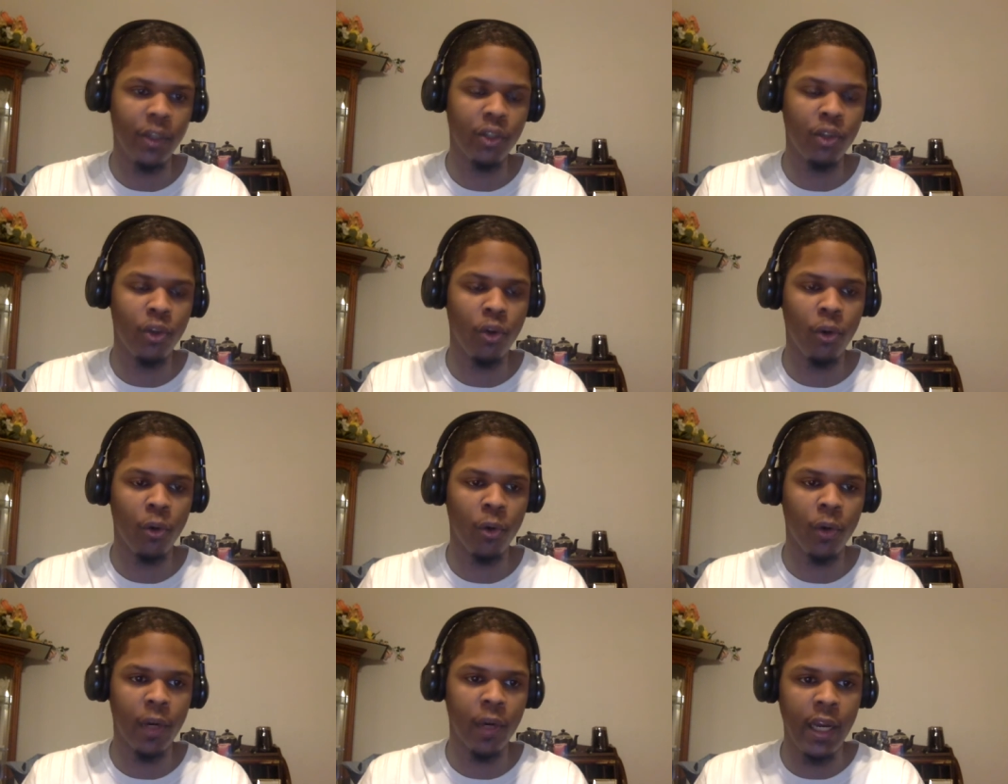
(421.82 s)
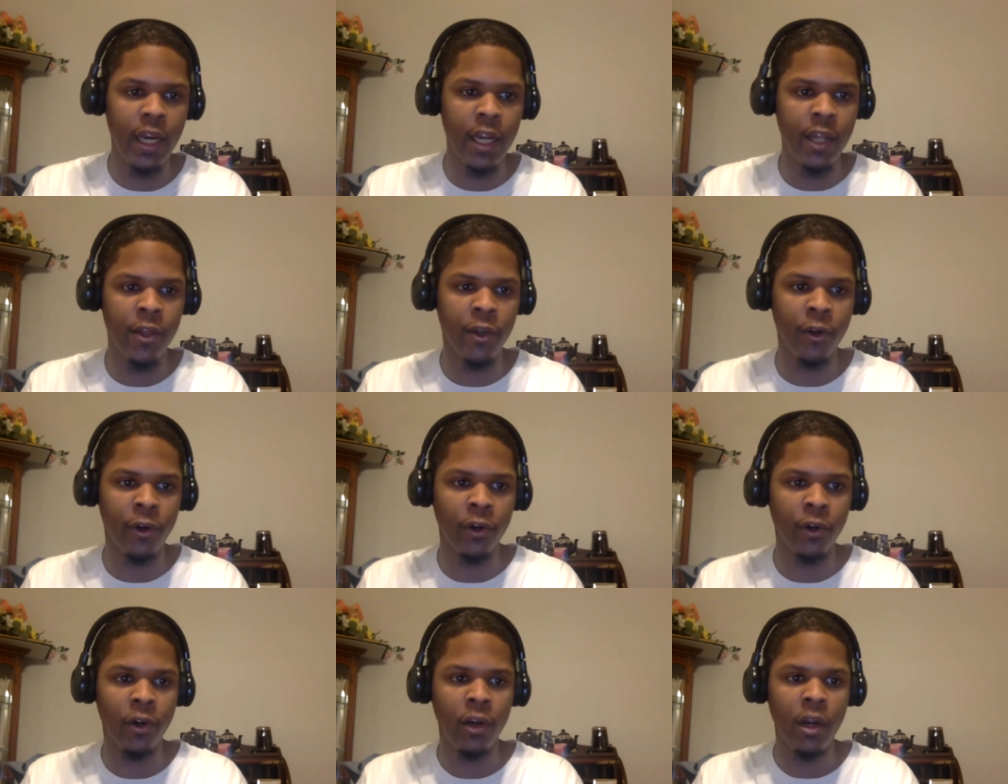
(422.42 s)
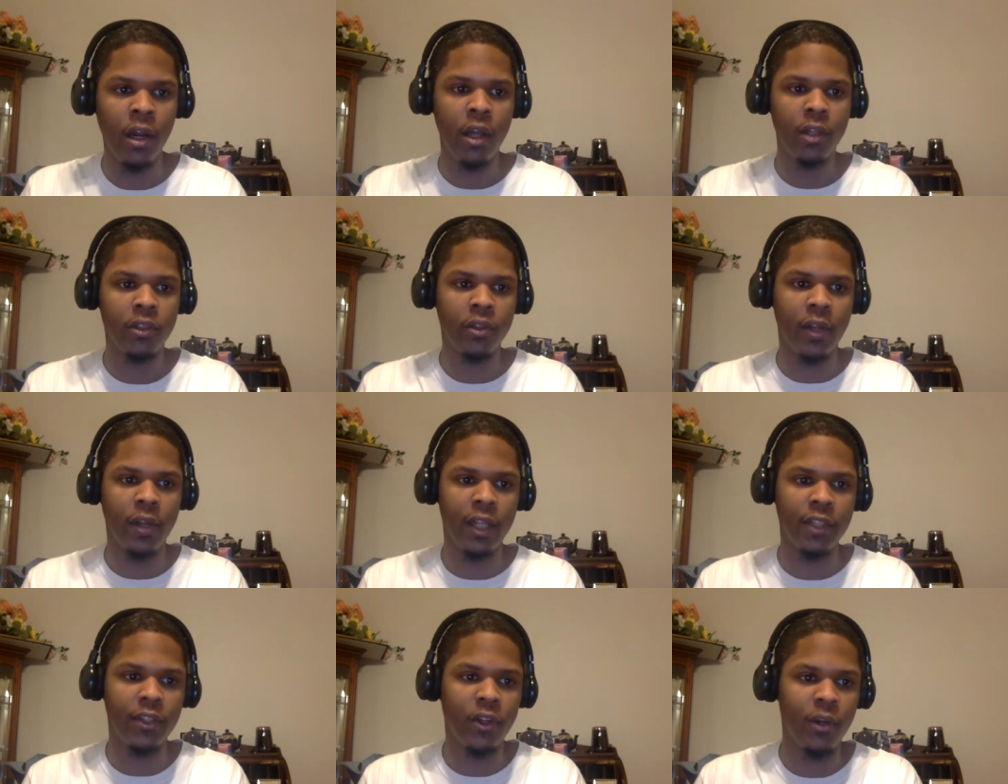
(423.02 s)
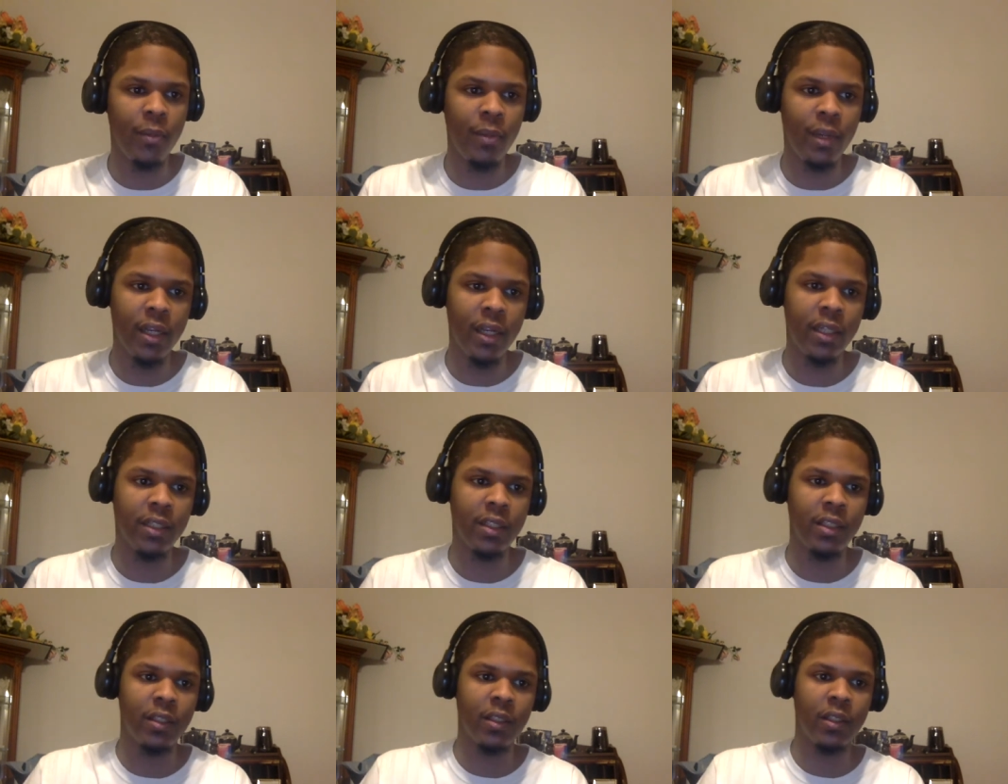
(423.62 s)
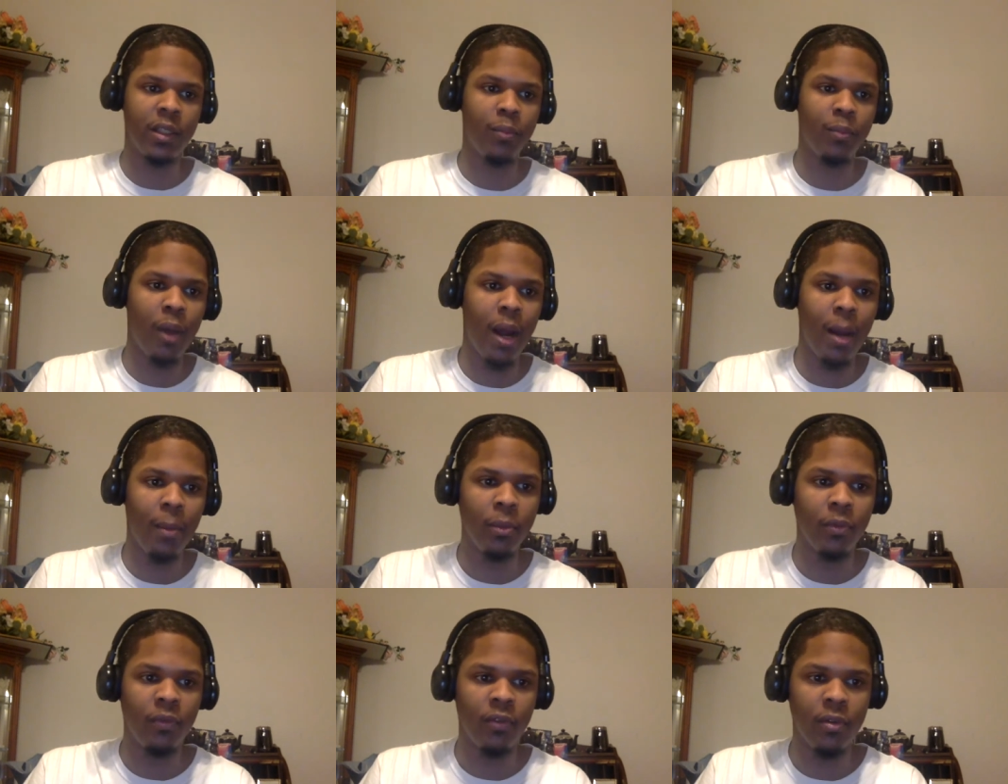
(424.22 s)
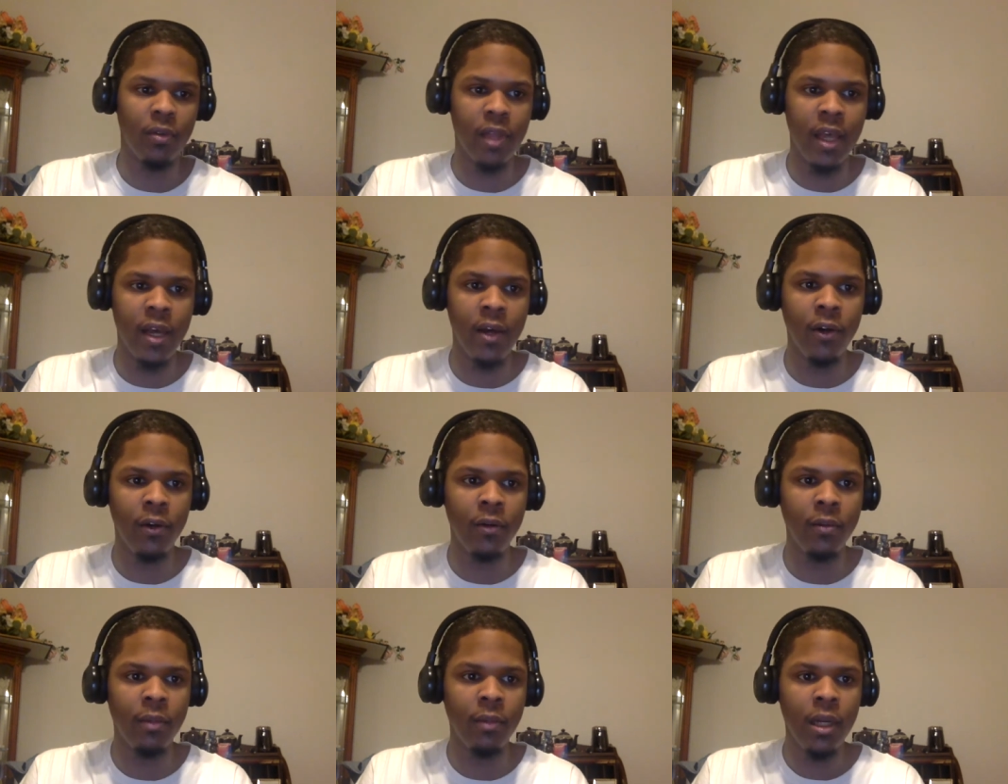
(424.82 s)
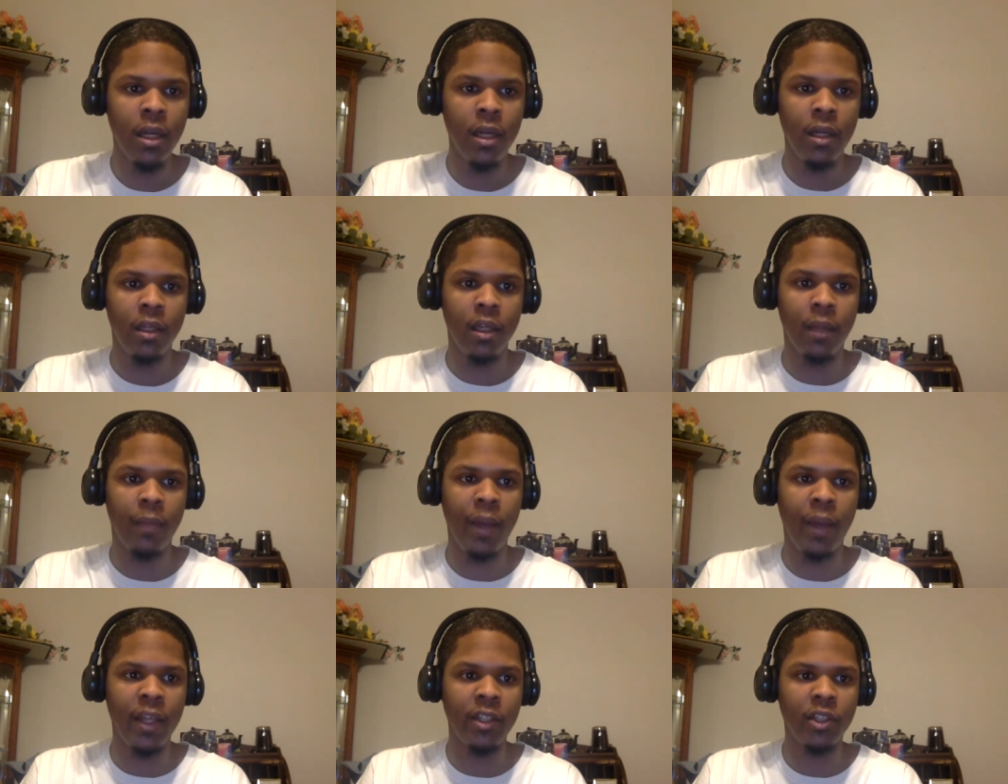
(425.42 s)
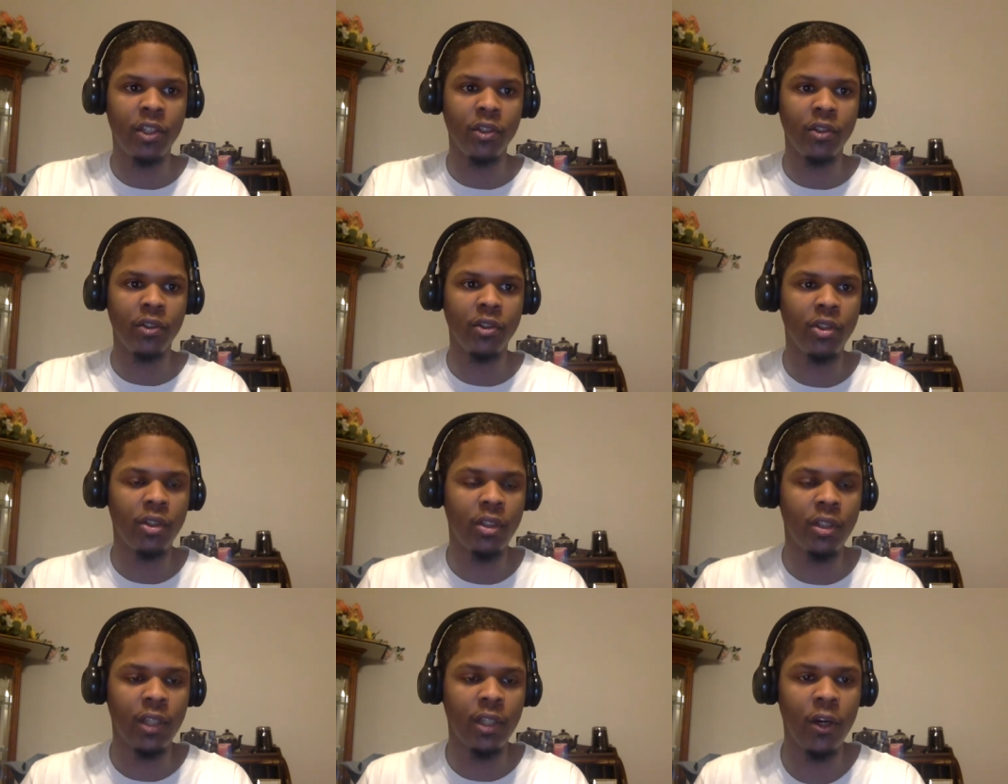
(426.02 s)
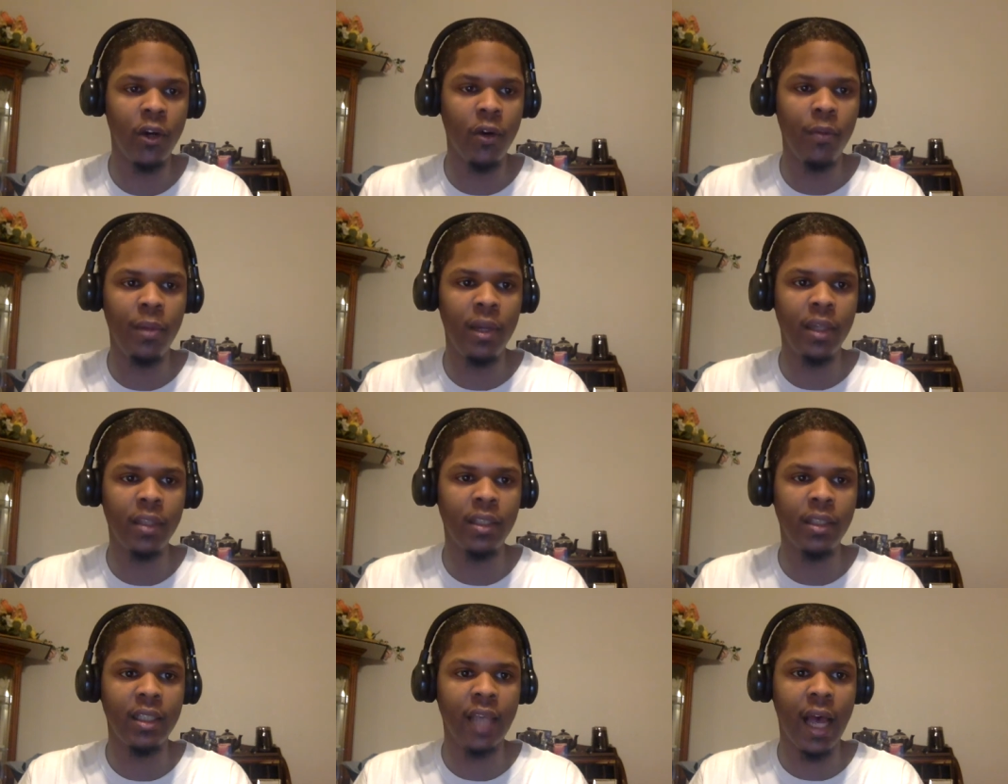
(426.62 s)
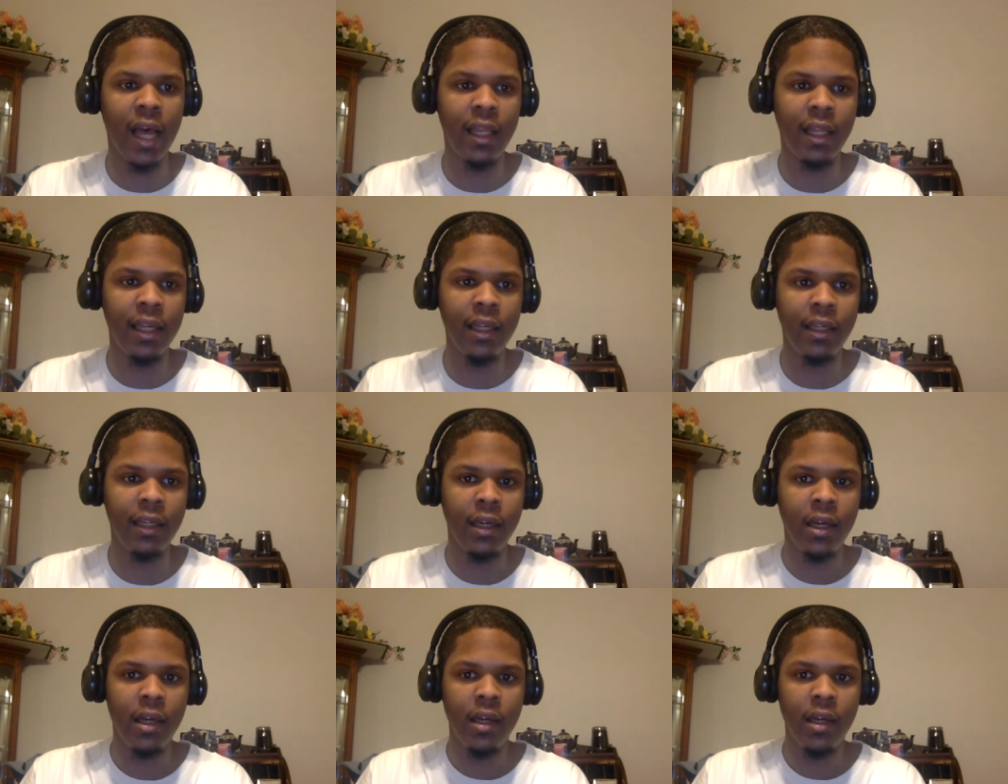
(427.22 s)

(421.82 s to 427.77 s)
scorer either, so that's going to be a consistent problem for them. The Pacers still been solid.